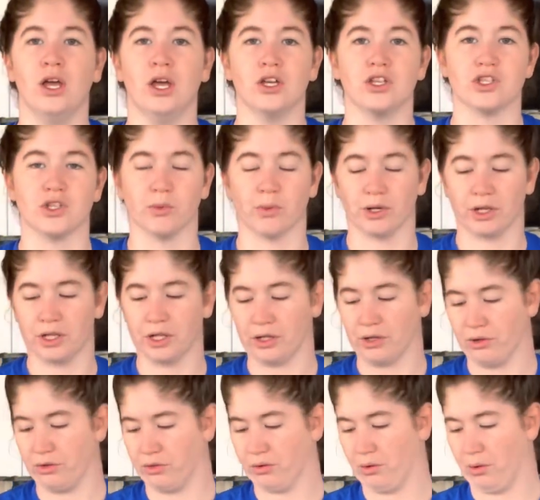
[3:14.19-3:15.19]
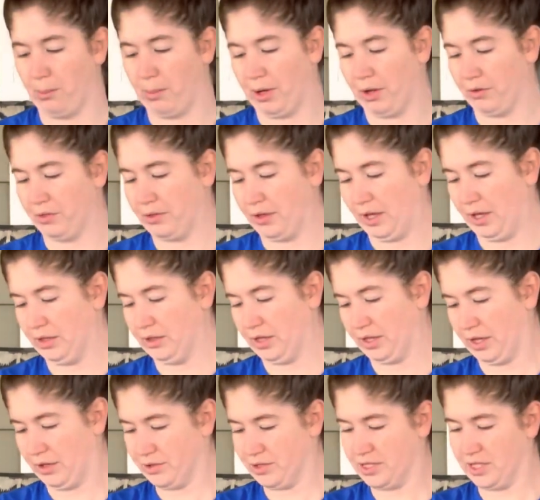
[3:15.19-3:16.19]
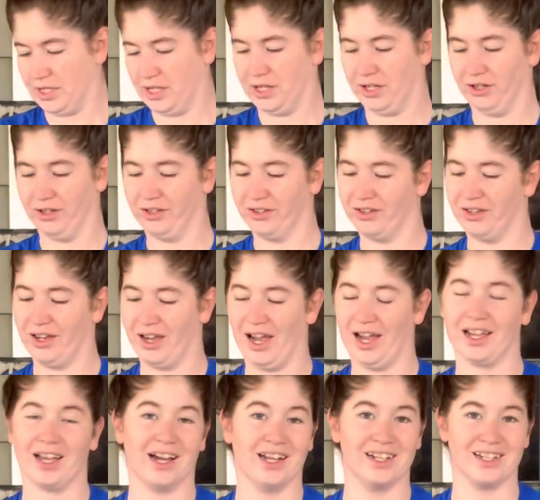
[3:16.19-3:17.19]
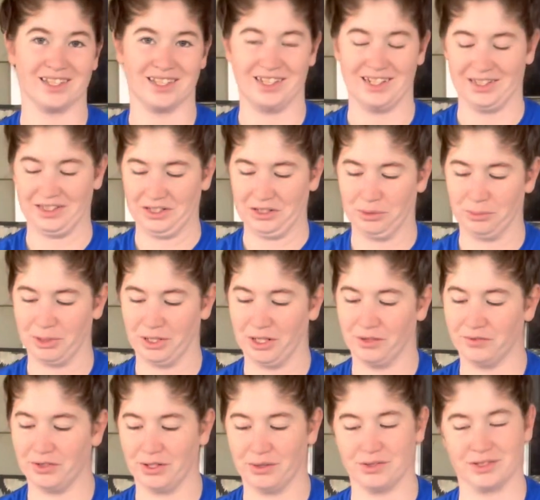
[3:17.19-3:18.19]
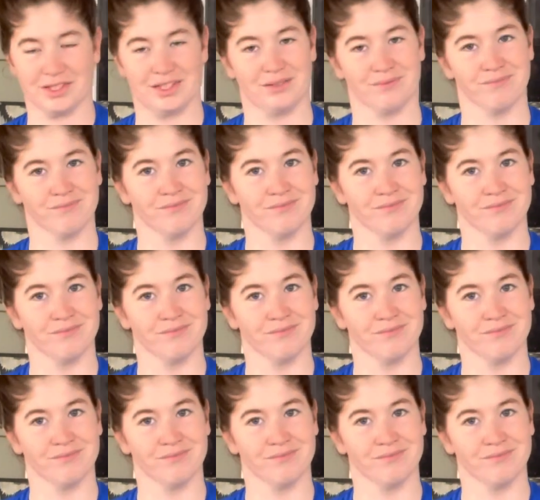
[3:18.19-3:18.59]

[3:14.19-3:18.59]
So we're going to go through about that. Like I was sitting here, I kind of seen a little bit of it and I was like,